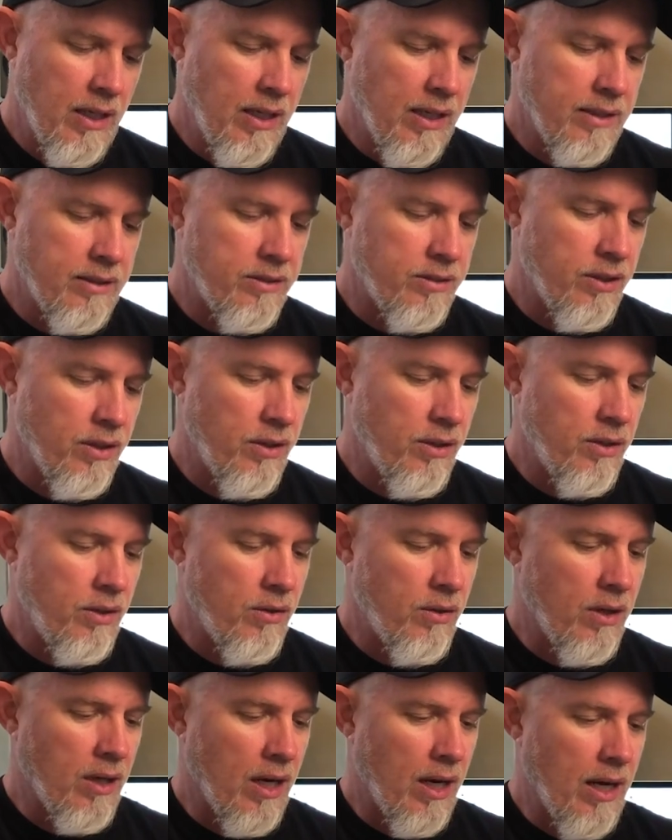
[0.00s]
until
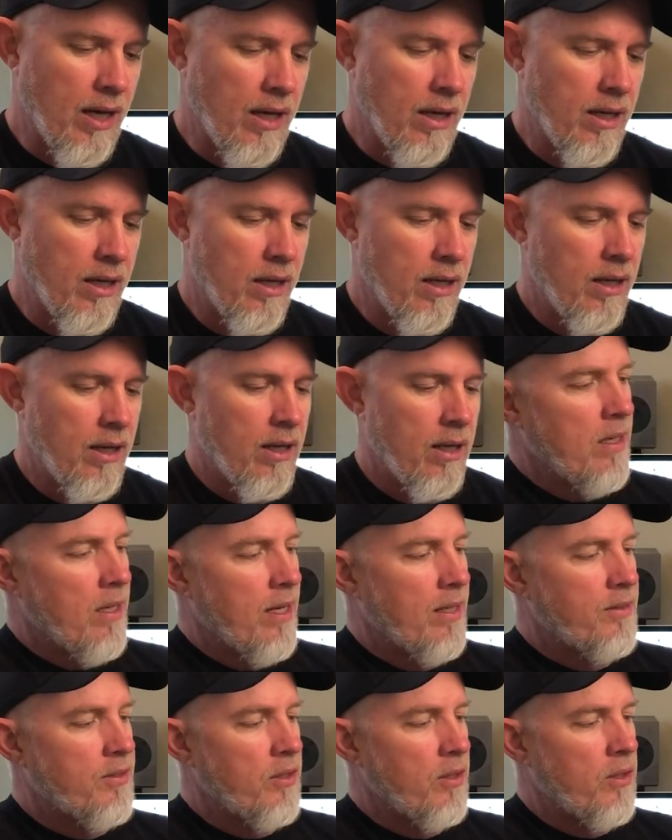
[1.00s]
you got
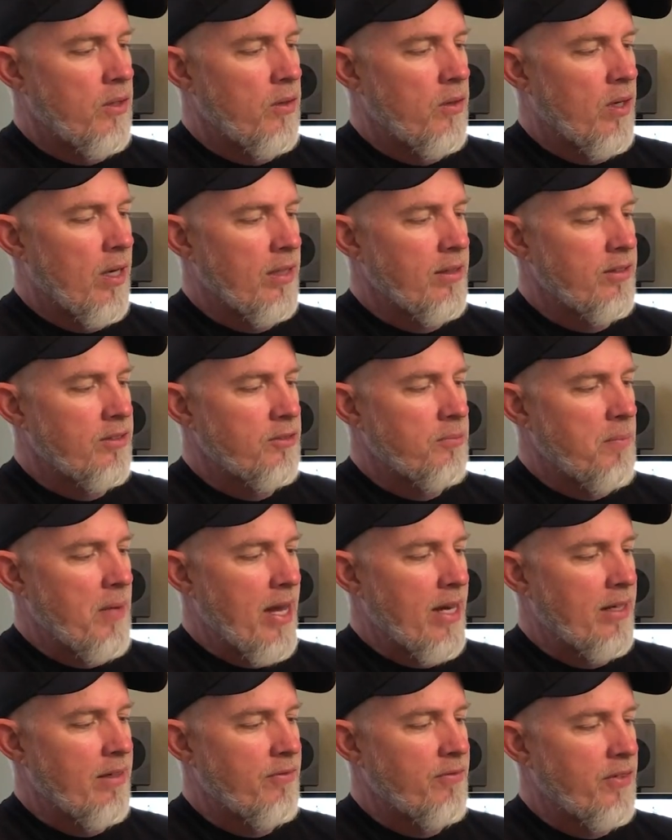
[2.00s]
until you got this
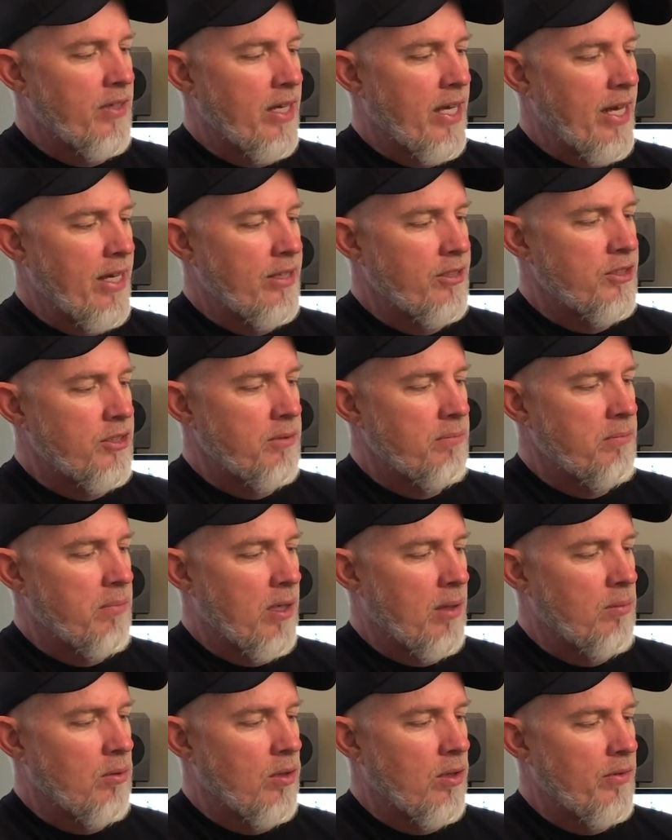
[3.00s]
magnification
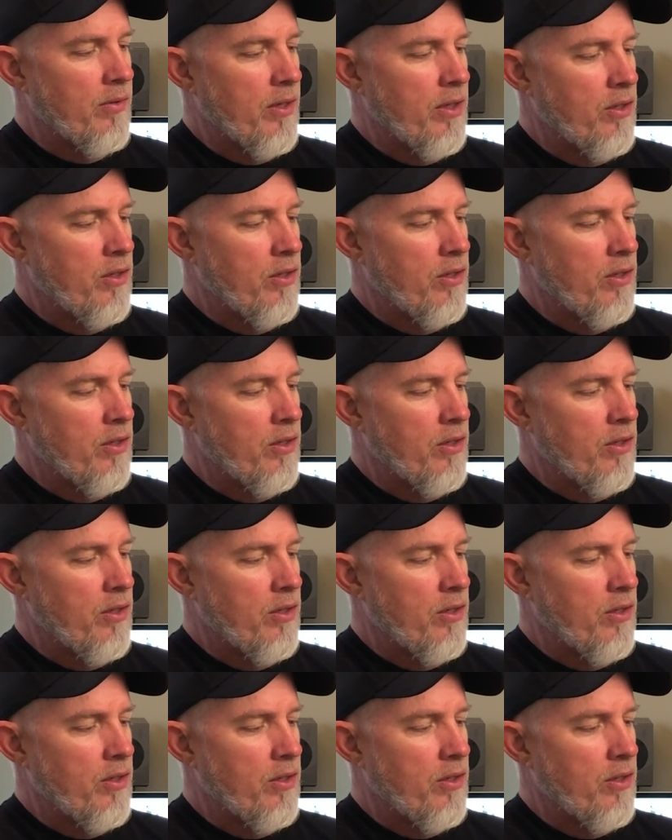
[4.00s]
bubble and